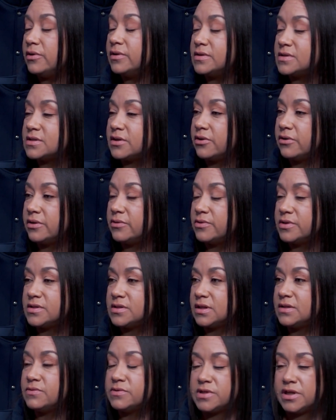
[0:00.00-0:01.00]
And so it
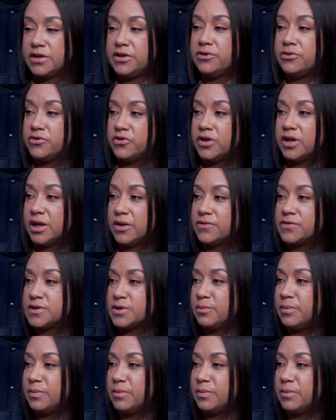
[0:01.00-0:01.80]
was a huge gift to